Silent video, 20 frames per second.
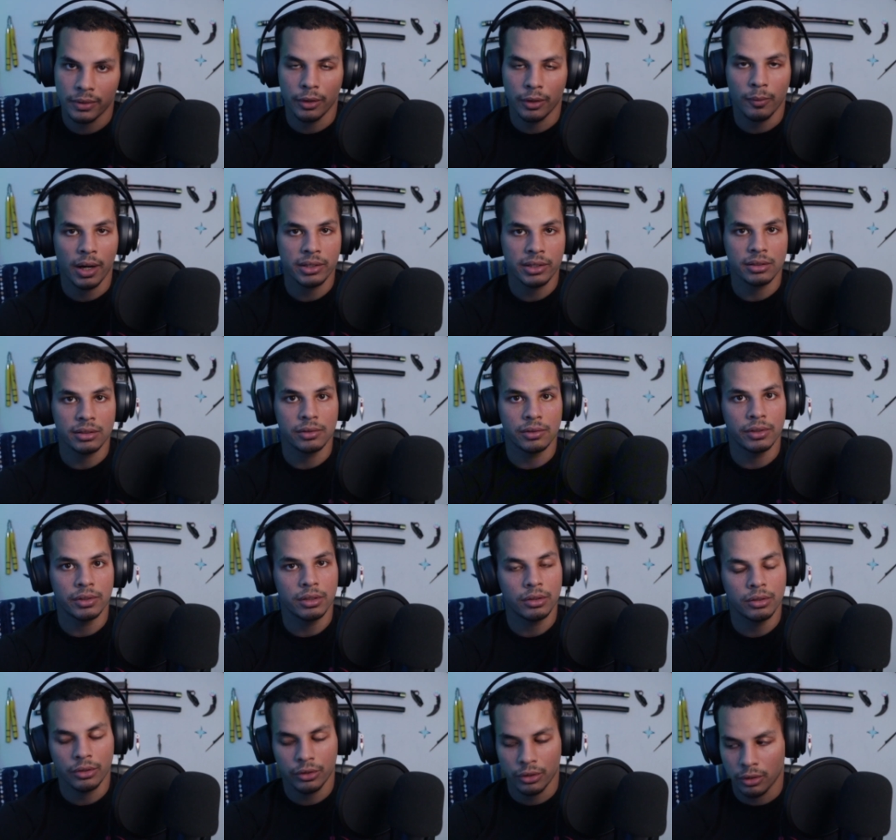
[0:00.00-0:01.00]
You're watching this
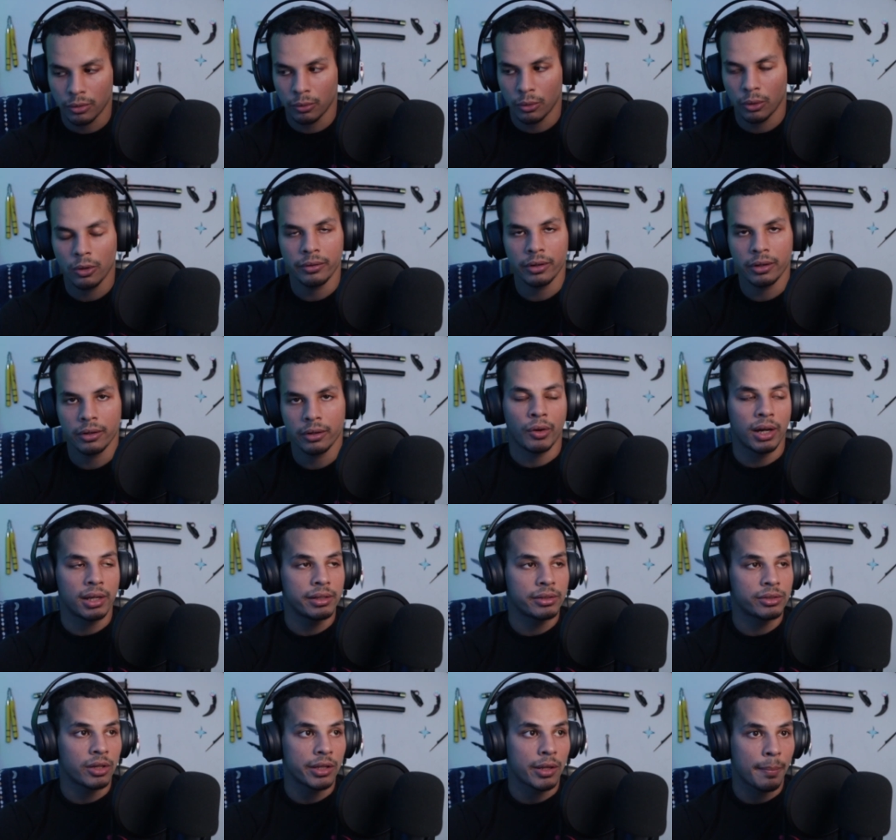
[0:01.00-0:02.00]
video, you're a warrior, or at
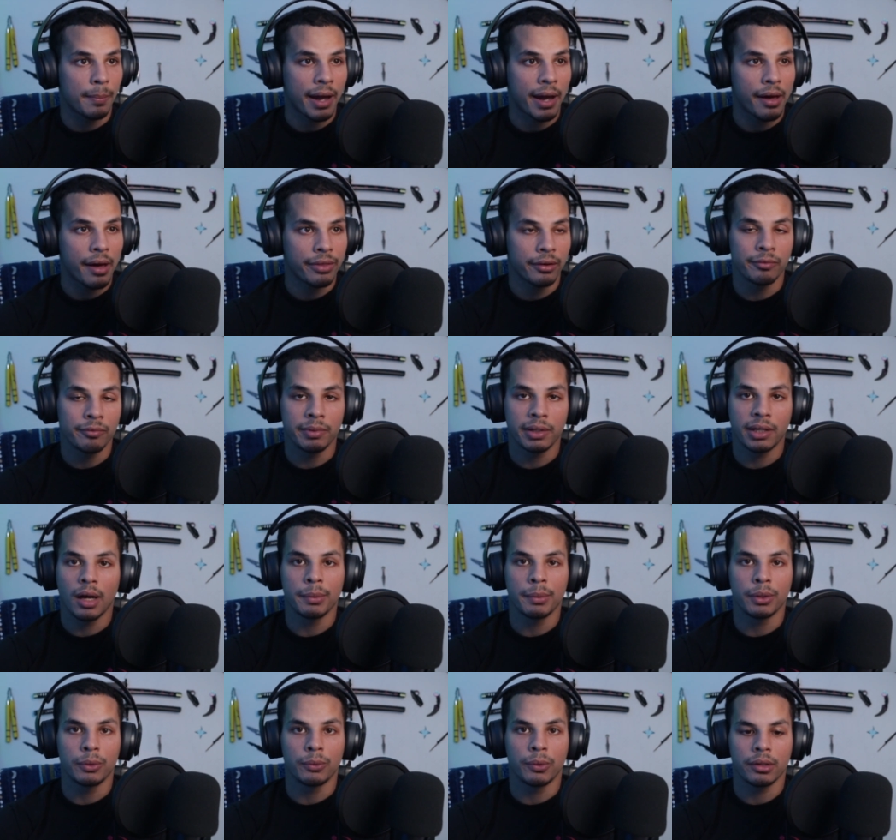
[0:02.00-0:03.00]
least on the path of
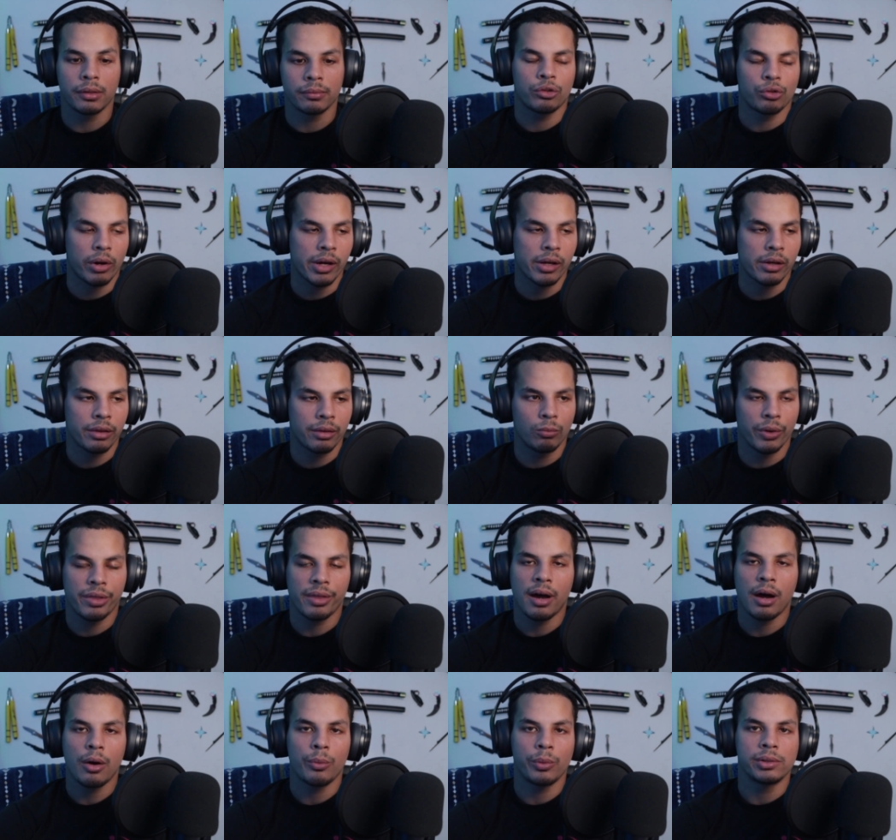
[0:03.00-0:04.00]
becoming one. Strength
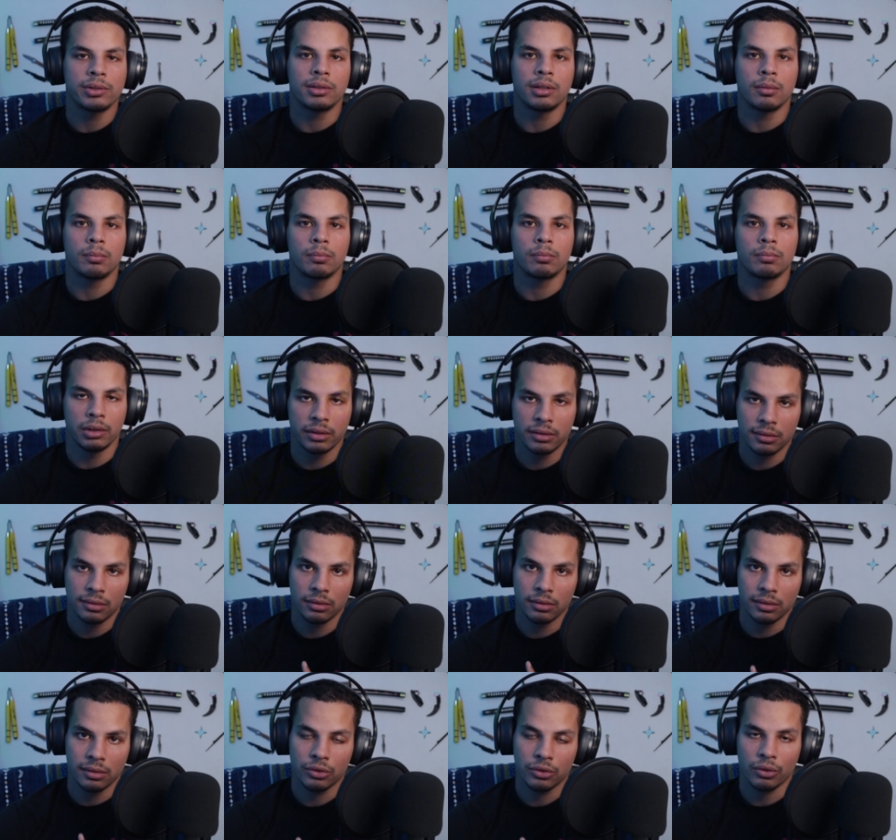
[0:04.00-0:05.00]
without wisdom leads
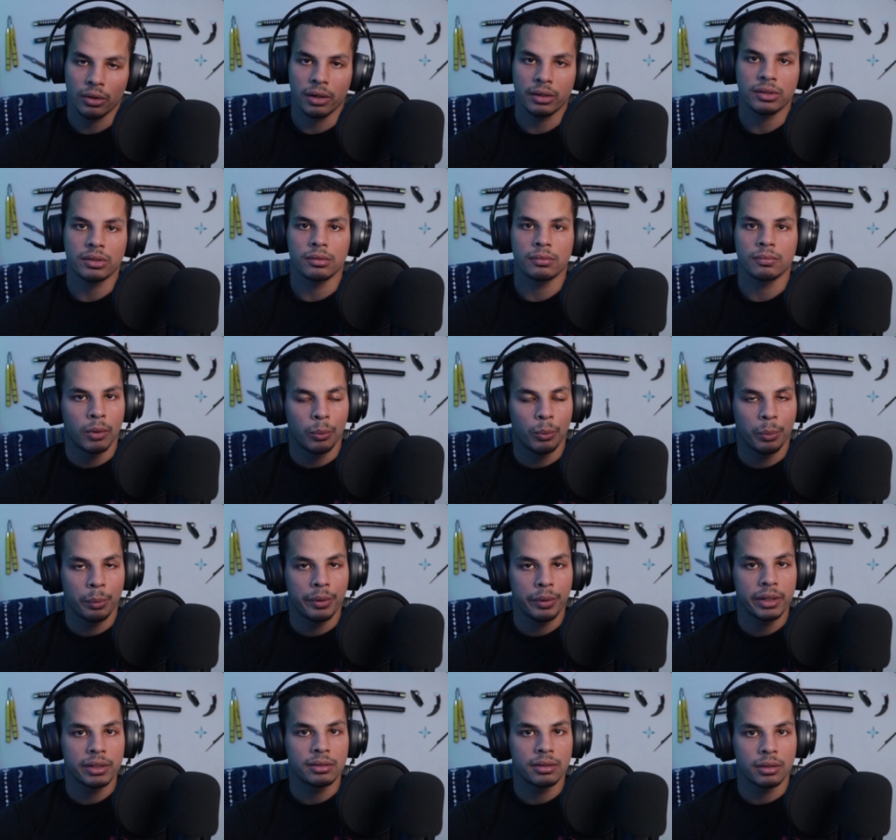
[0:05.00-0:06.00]
to destruction, but
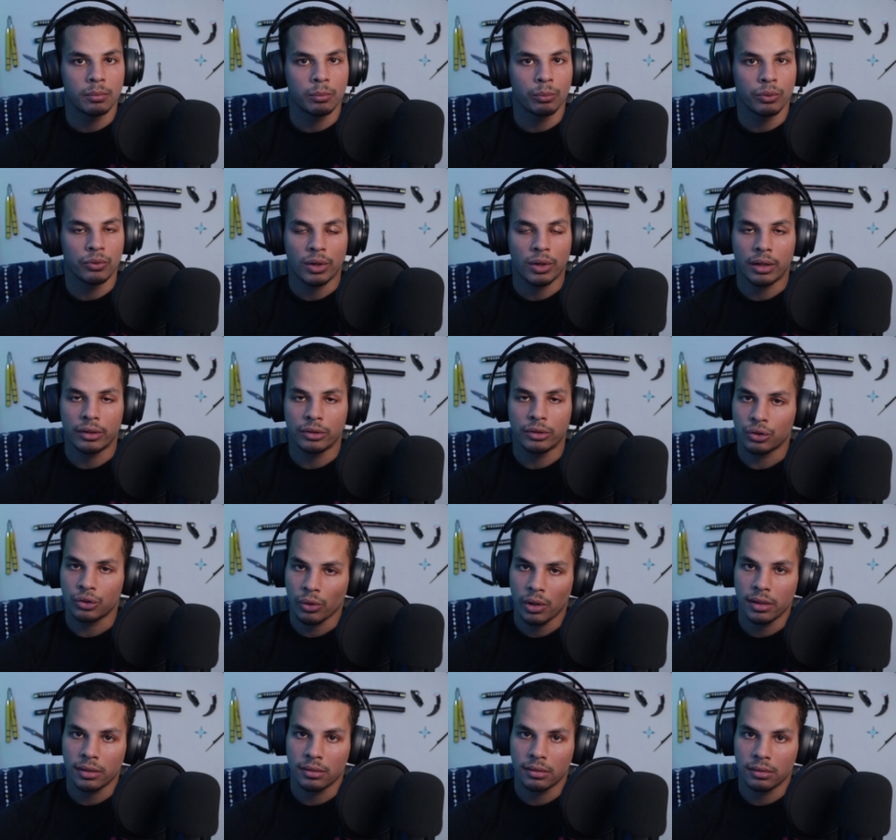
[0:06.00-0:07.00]
wisdom without
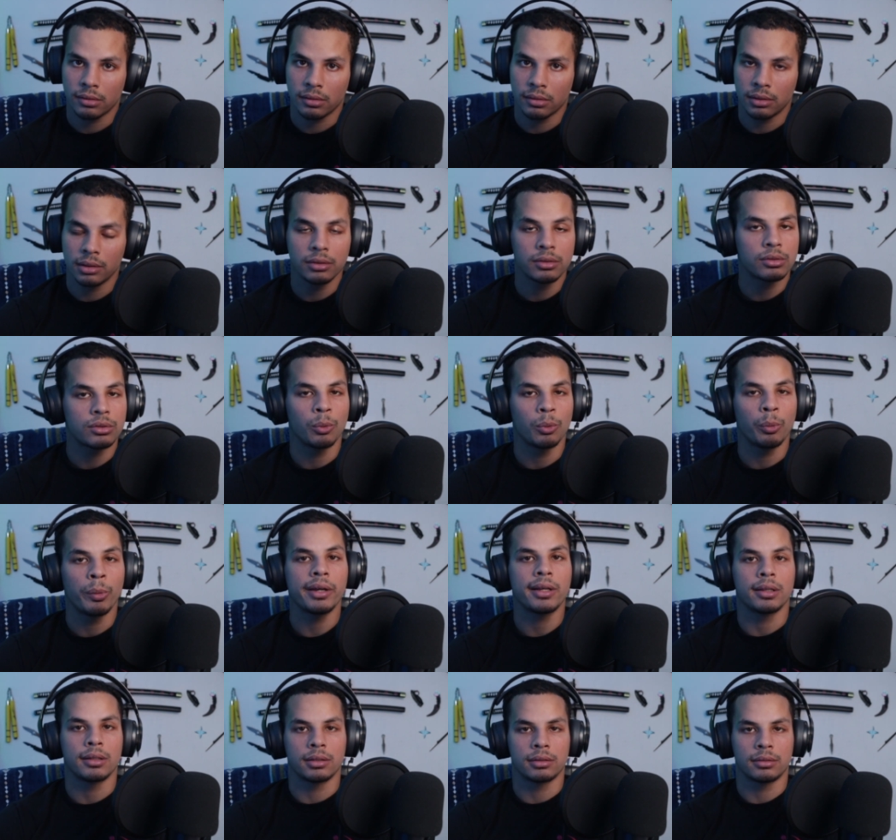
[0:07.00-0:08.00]
strength leads to
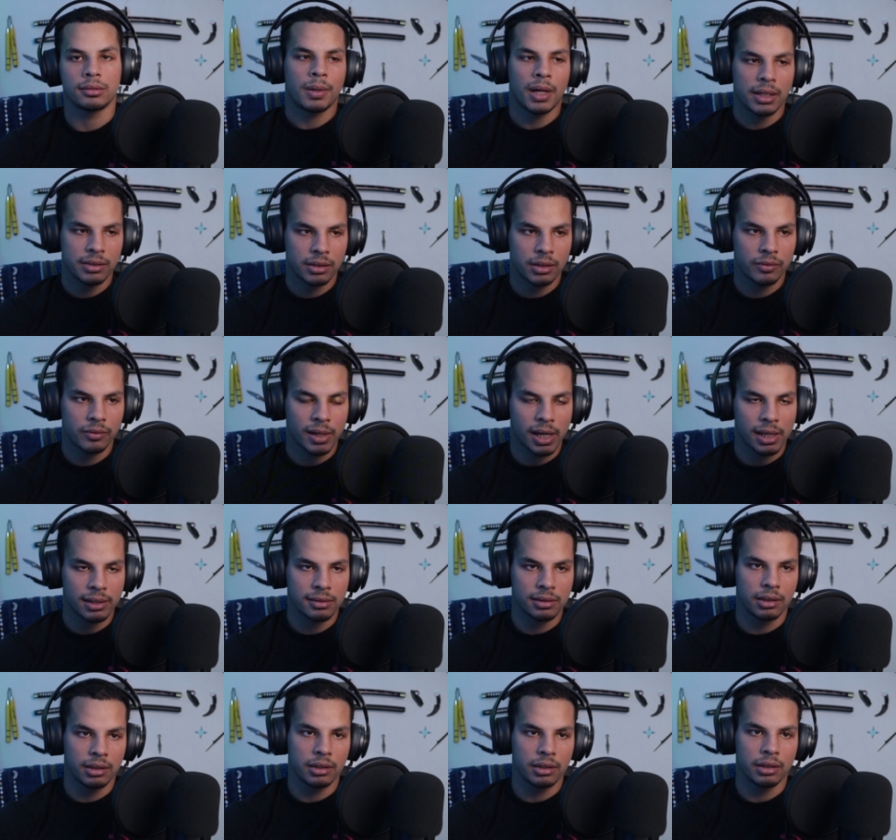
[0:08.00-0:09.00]
weakness. Positive
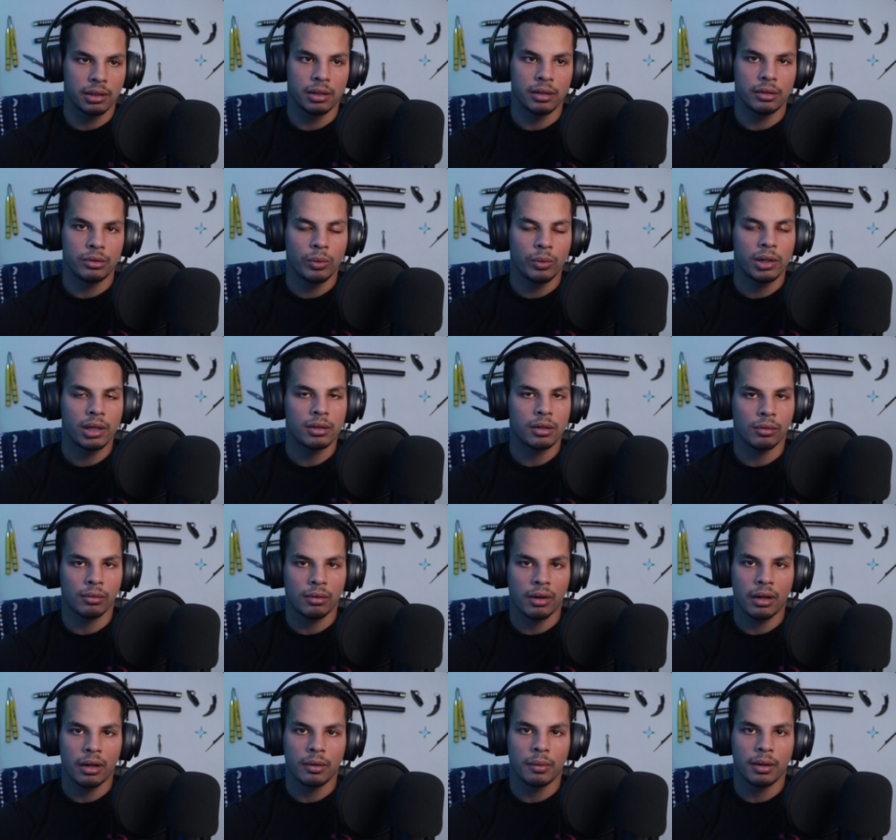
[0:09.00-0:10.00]
masculinity, doing it the
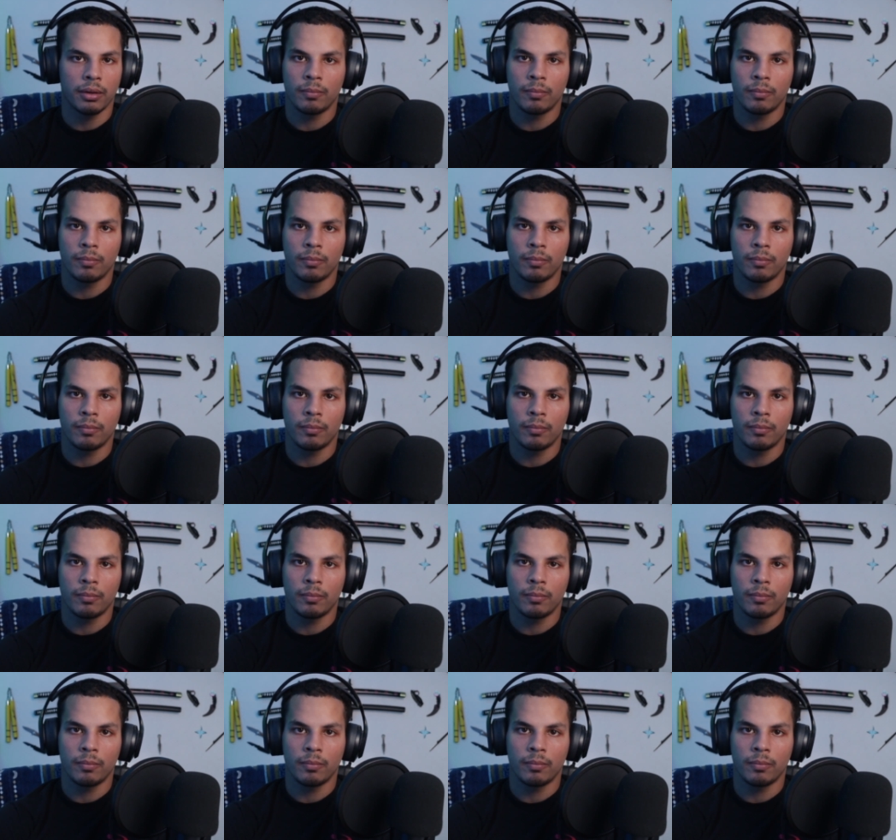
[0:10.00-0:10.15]
right way,